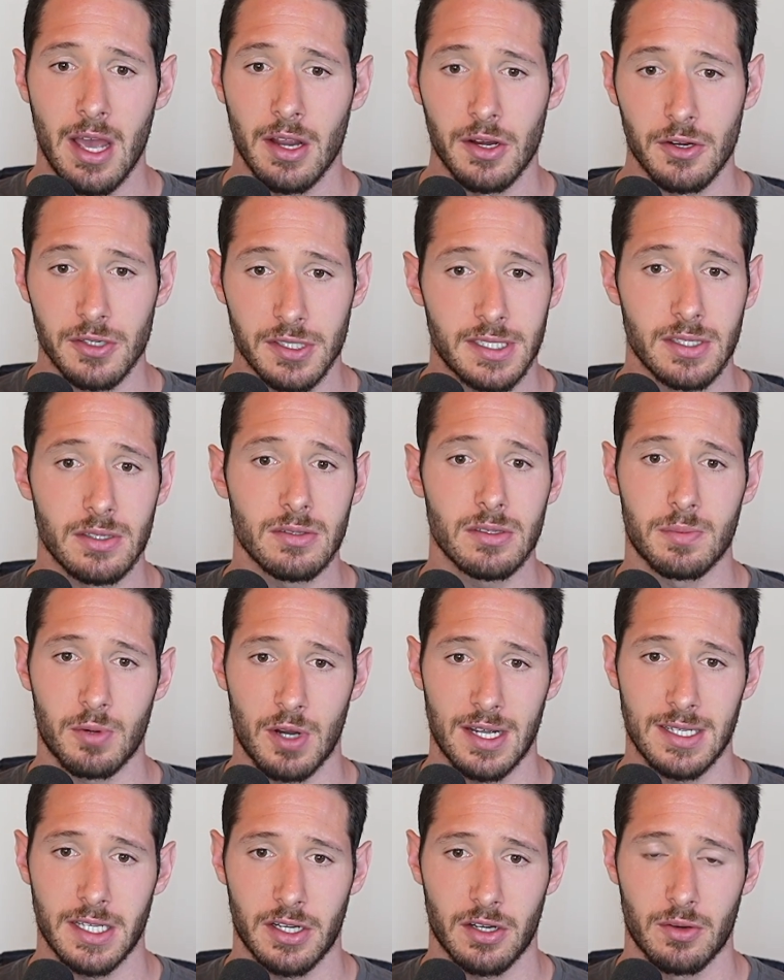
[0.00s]
You're still
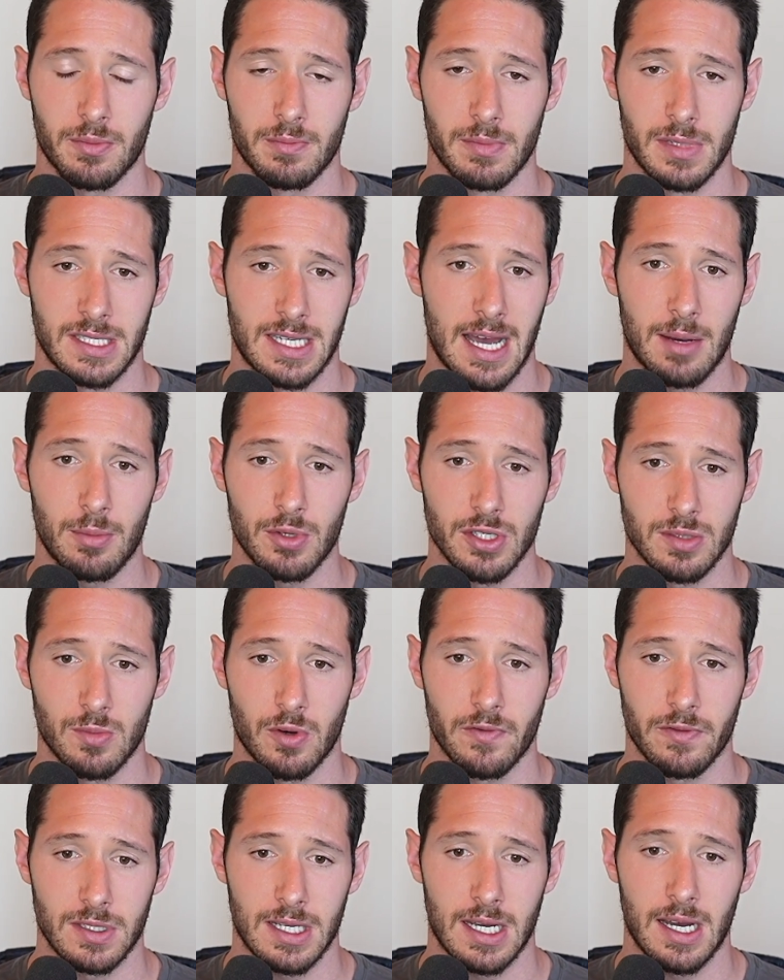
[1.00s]
depressing your metabolism
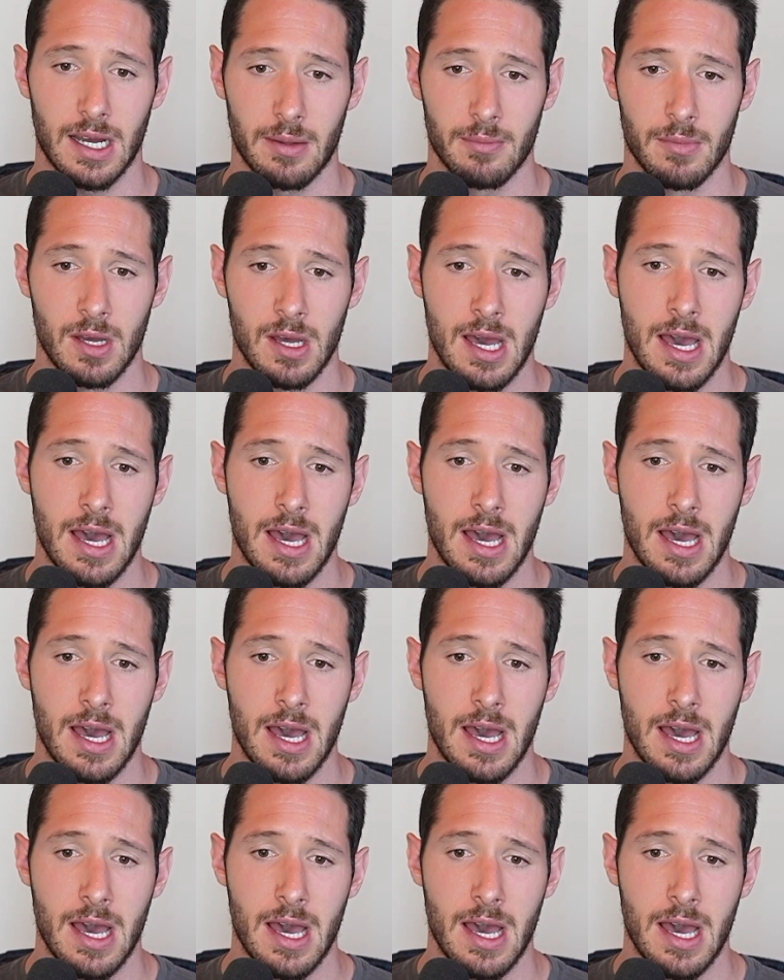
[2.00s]
over time.